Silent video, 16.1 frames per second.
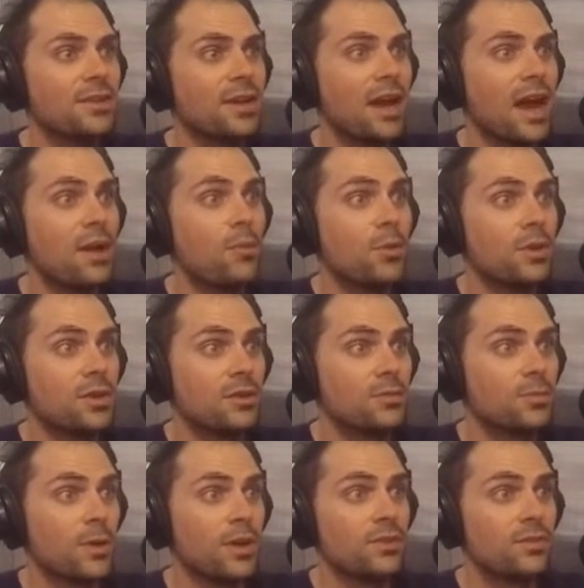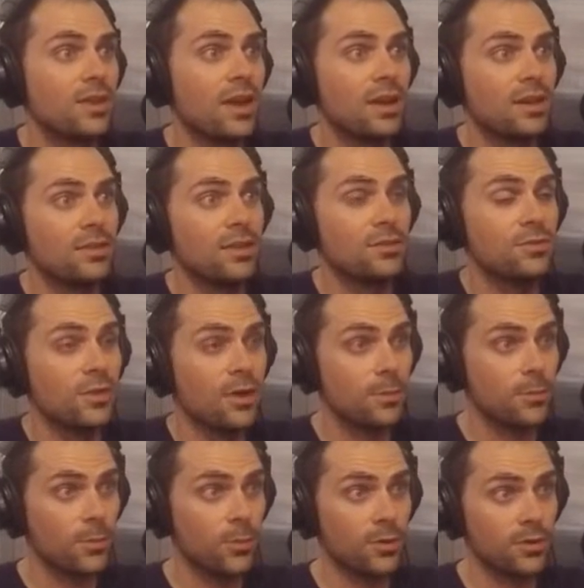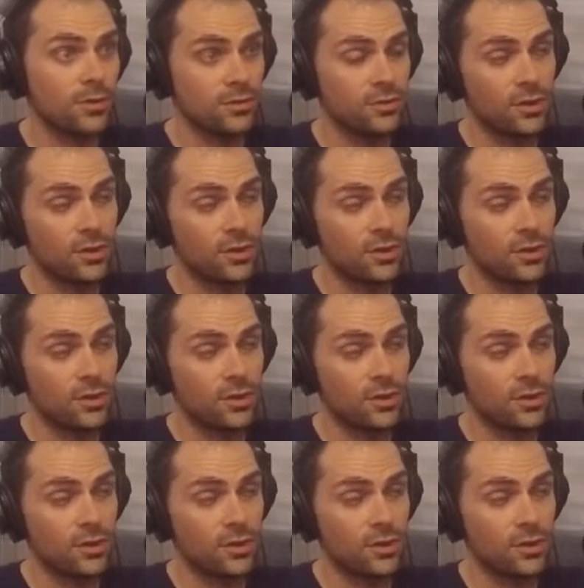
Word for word: And I, want to express that, and that's very important.